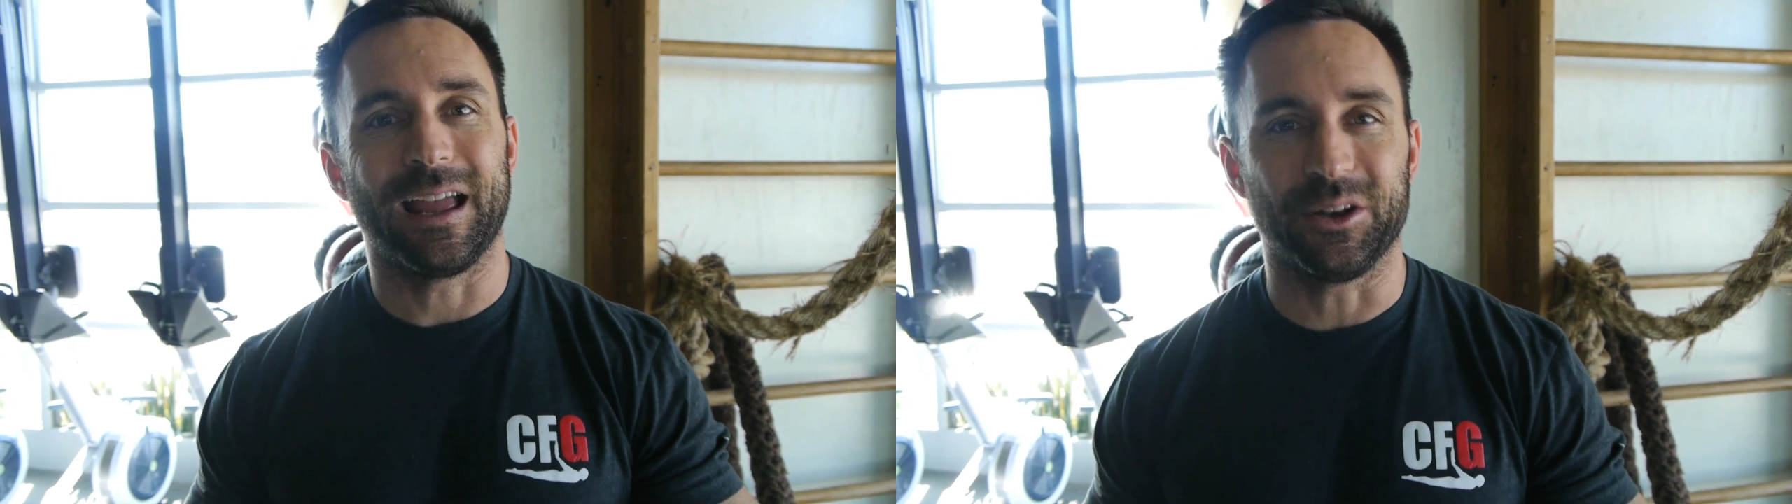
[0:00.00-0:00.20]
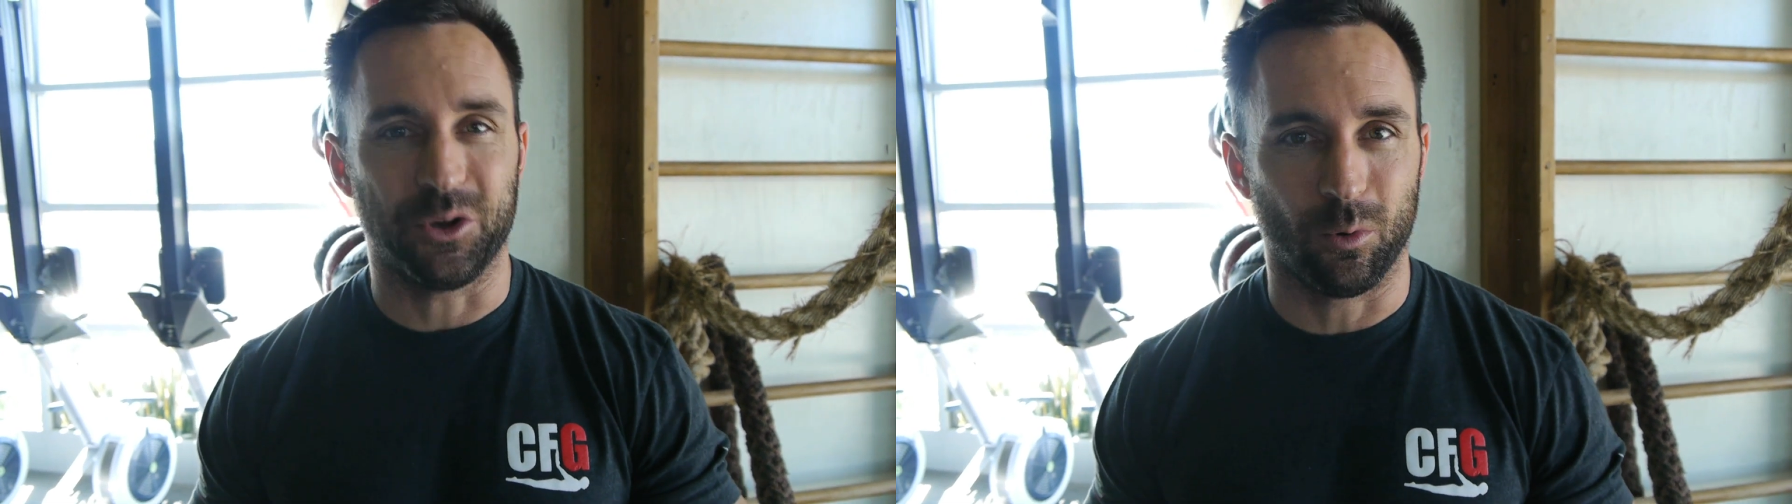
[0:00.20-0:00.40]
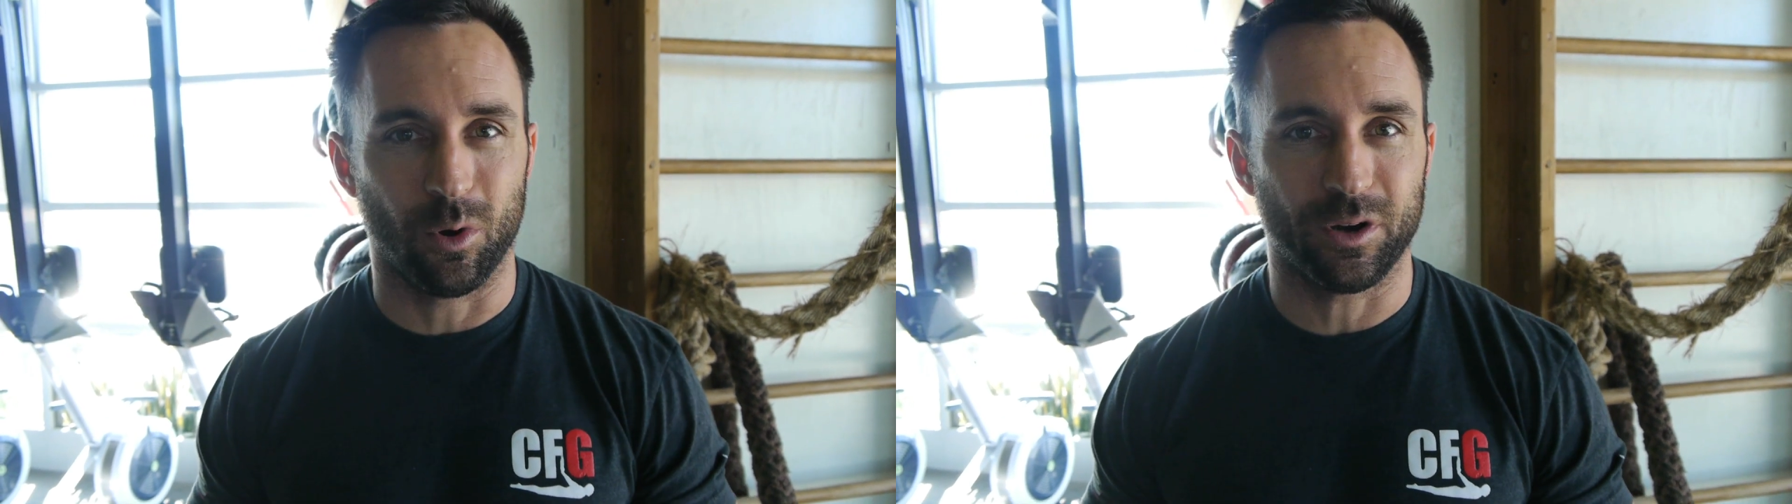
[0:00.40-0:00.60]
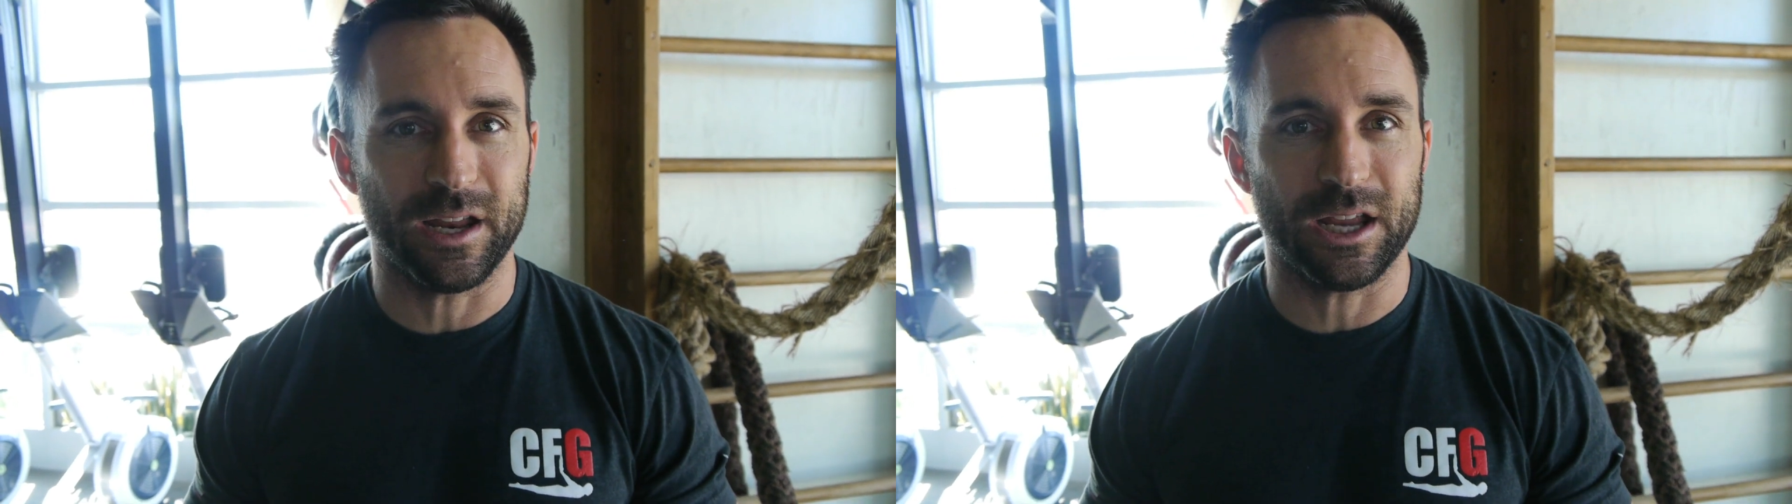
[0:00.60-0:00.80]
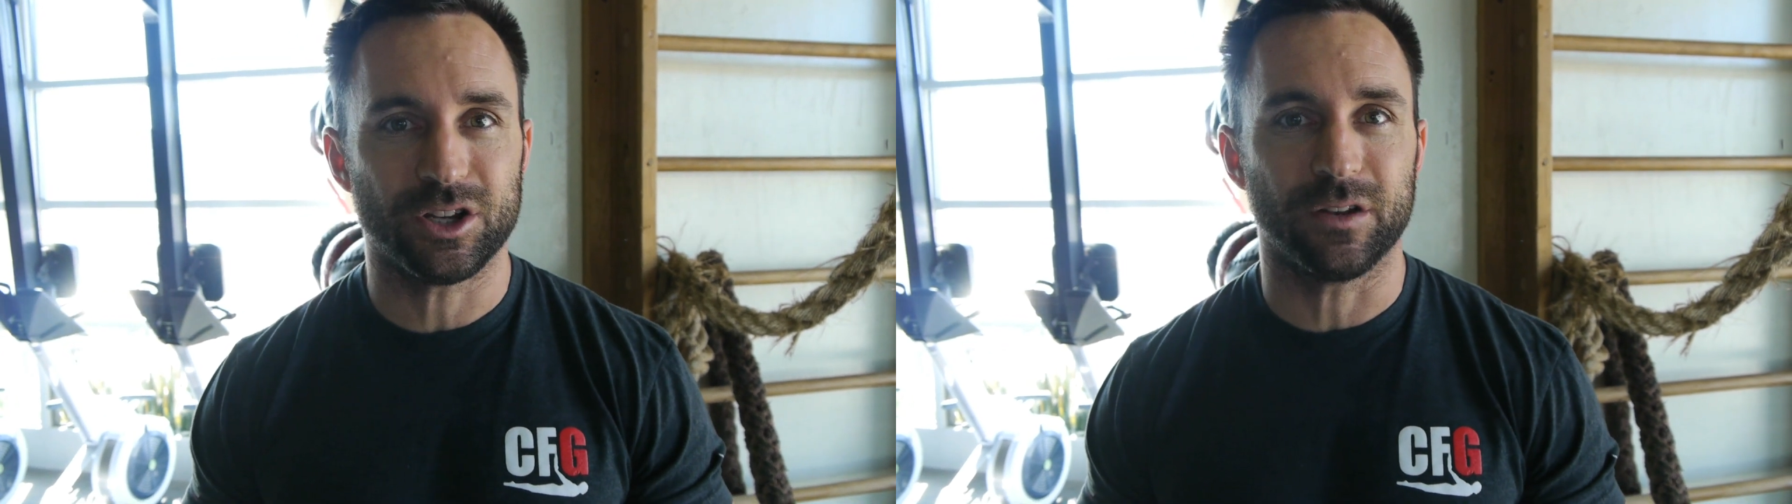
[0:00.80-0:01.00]
and
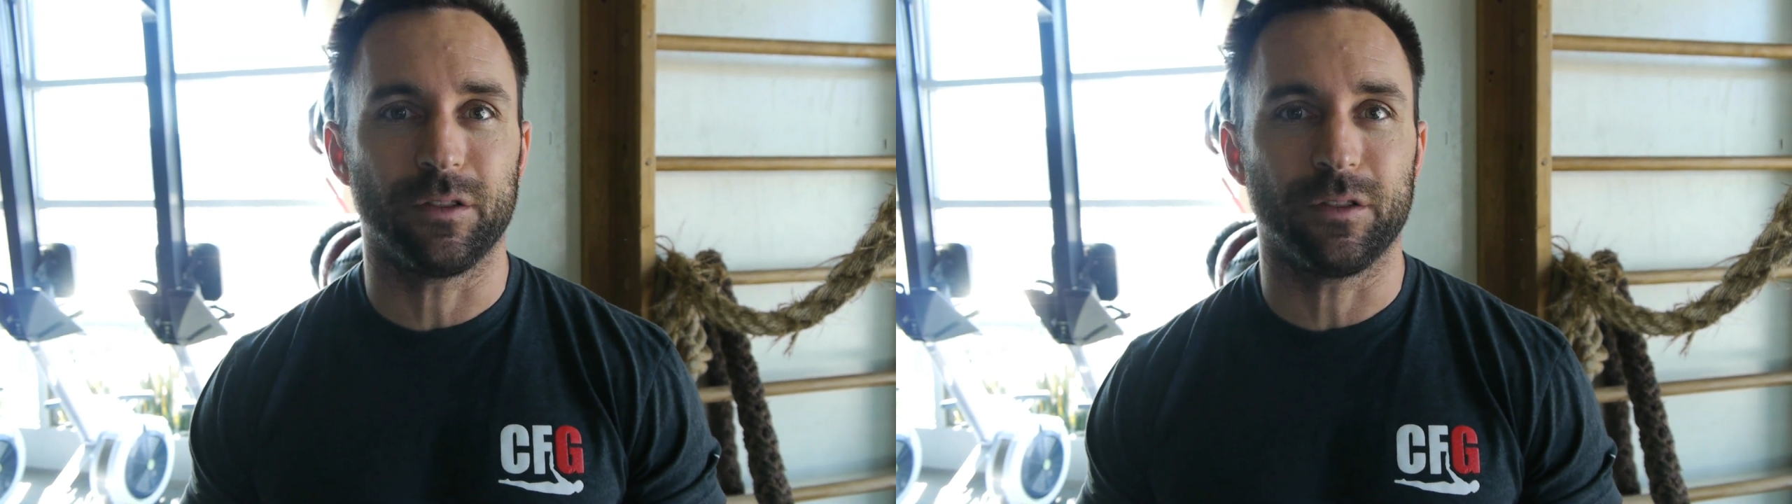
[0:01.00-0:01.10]
coordination.